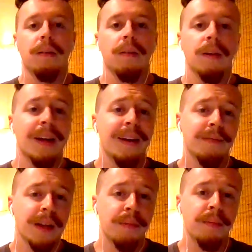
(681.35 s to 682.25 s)
And I've
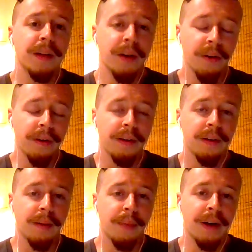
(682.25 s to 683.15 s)
let it be known
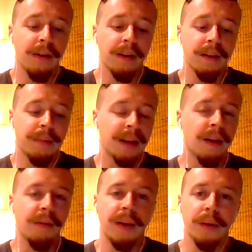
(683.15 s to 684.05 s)
about my
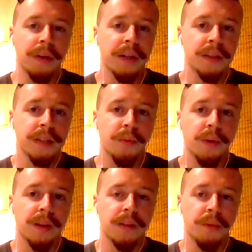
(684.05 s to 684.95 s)
love-hate relationship
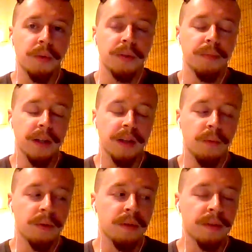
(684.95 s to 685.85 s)
with the sports media
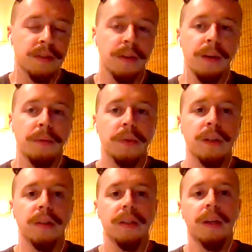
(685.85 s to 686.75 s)
world, so I
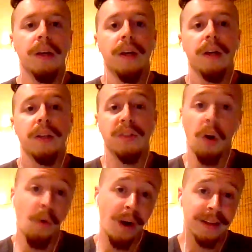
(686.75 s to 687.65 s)
really
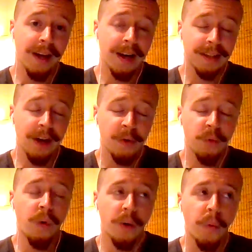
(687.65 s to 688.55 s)
don't want that to
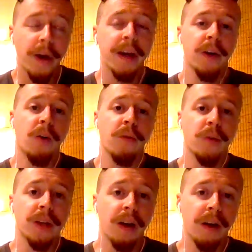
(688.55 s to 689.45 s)
sound one way
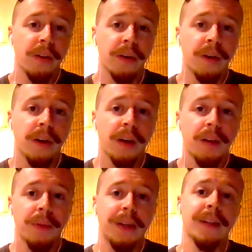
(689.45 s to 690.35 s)
over the other,
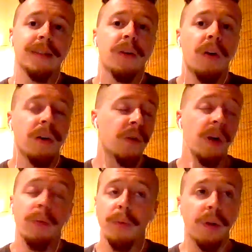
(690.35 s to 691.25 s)
because there are
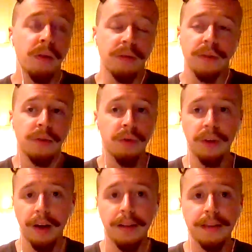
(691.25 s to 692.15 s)
incredible pros to the
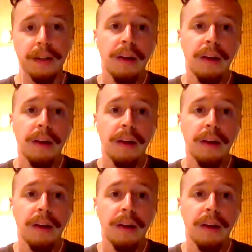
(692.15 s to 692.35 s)
cons,